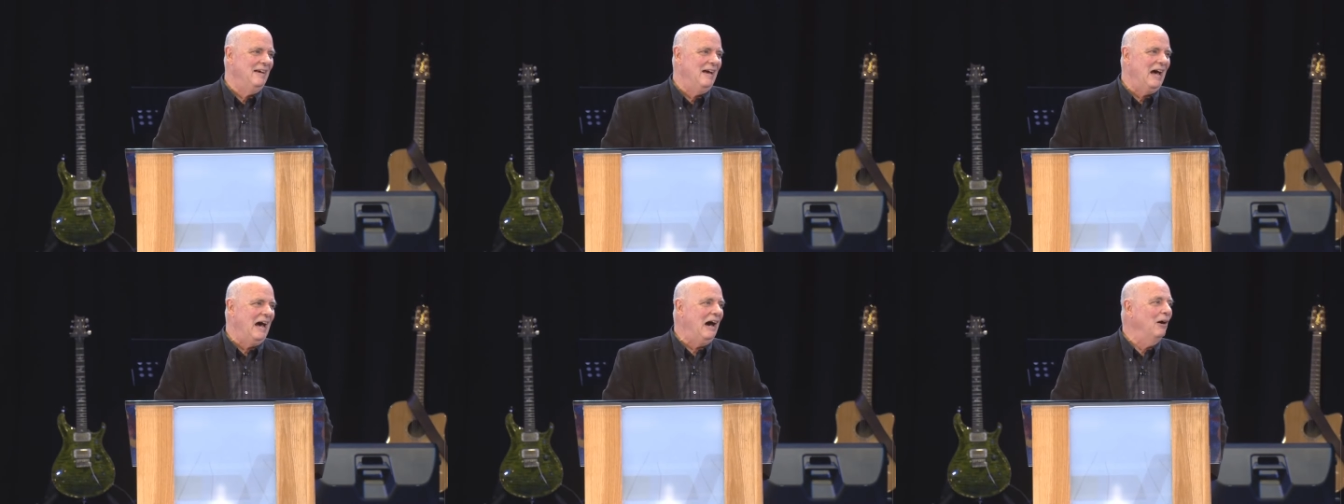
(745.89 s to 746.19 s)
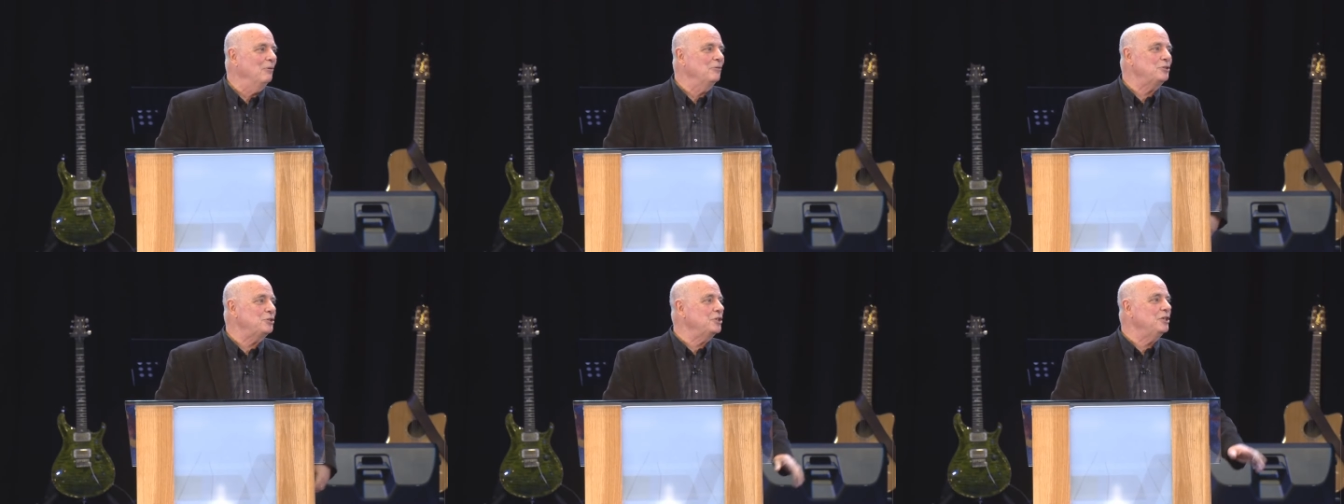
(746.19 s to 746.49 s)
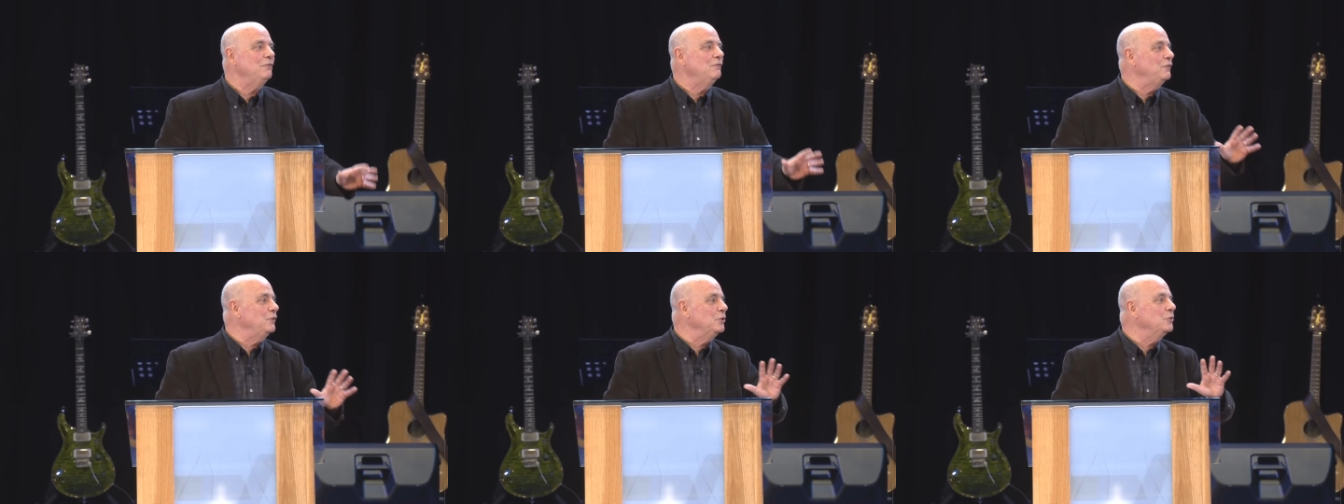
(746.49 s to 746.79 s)
how
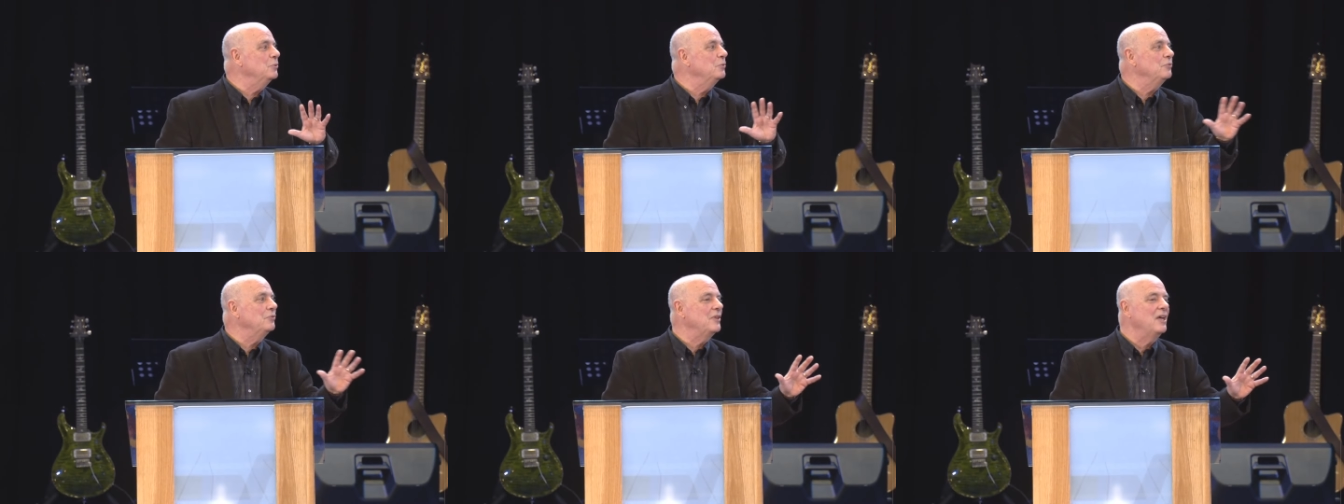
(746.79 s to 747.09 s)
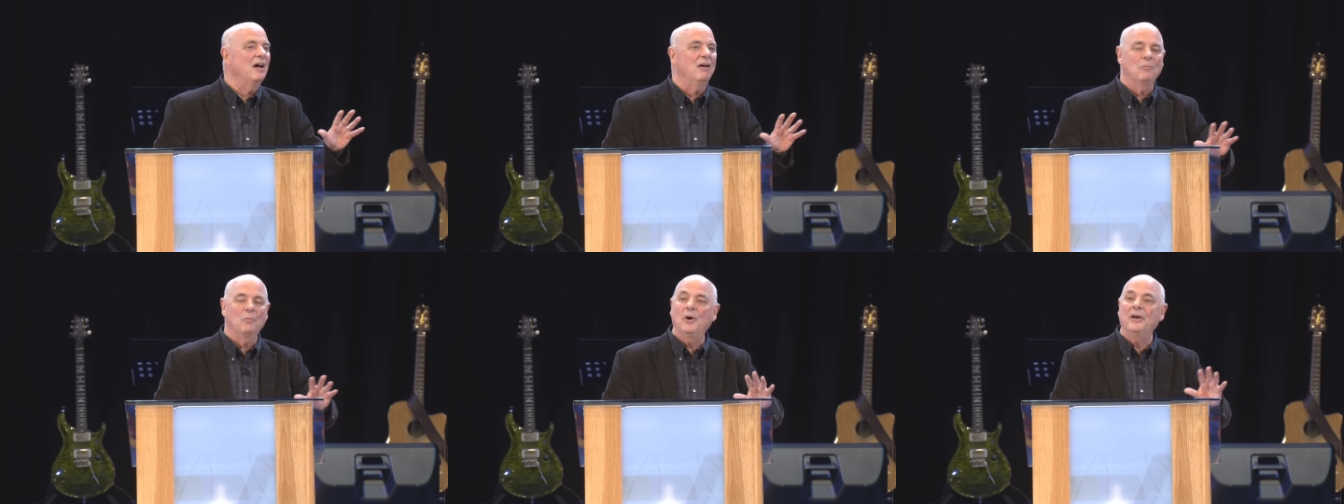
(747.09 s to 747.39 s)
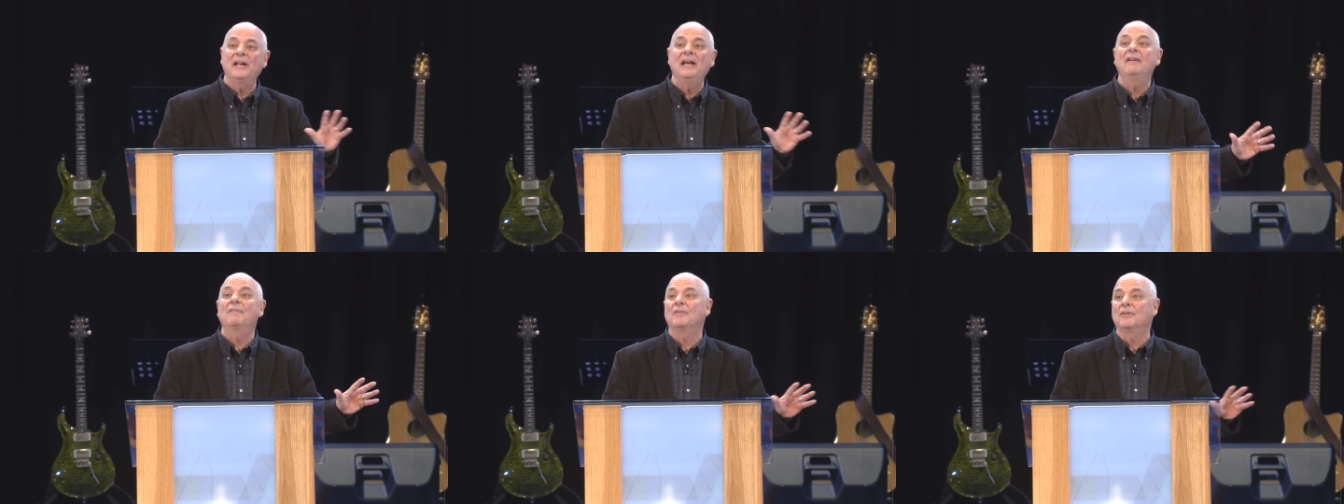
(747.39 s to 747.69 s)
she viewed that,
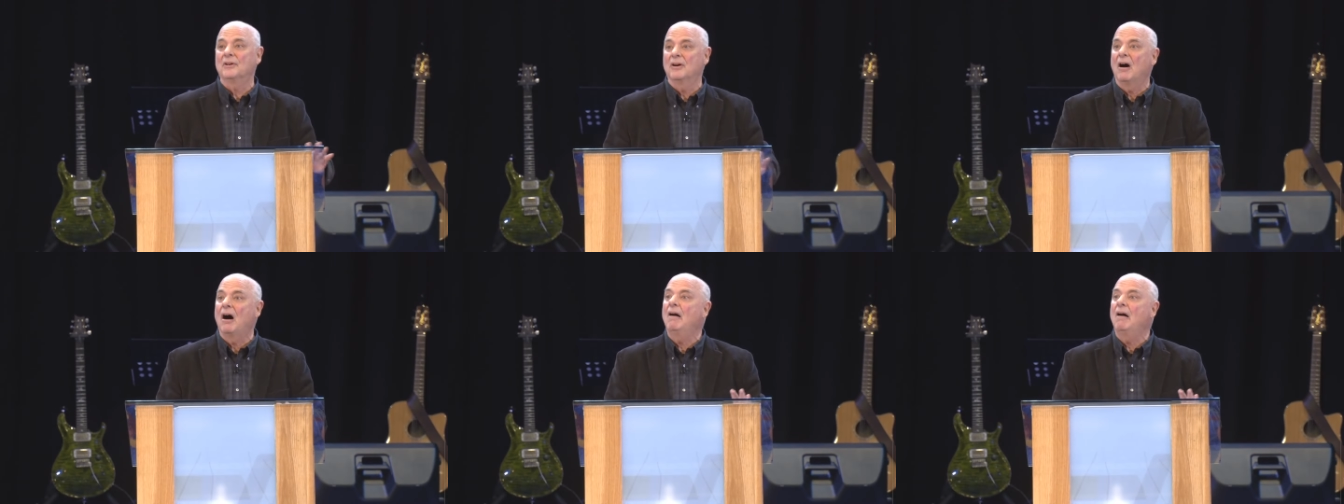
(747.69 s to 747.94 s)
whatever.